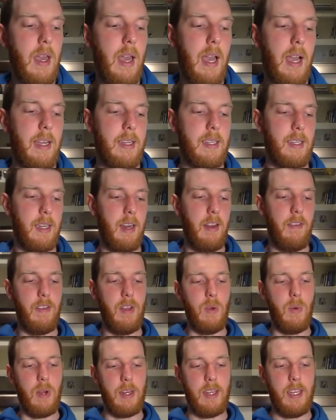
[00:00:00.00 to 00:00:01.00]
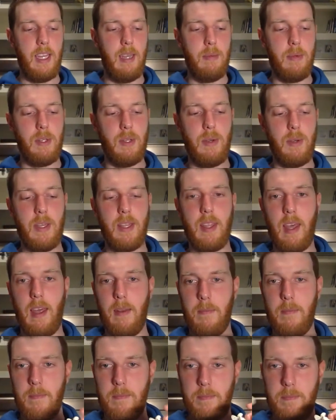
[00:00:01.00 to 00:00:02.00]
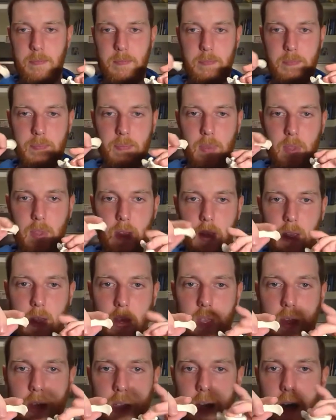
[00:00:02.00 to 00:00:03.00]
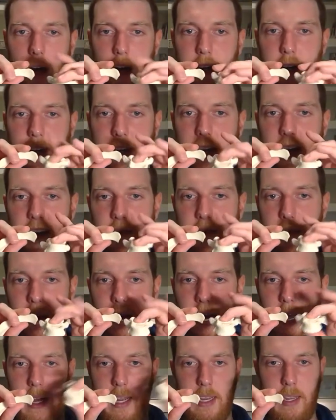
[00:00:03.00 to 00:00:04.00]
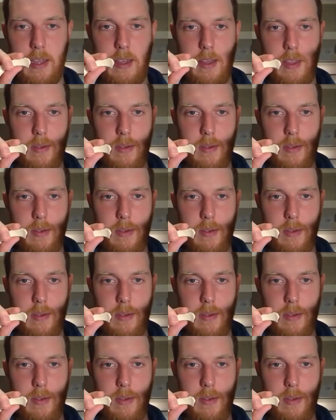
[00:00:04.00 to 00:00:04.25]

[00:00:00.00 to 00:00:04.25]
Excellent. If you want to keep doing that, I just have my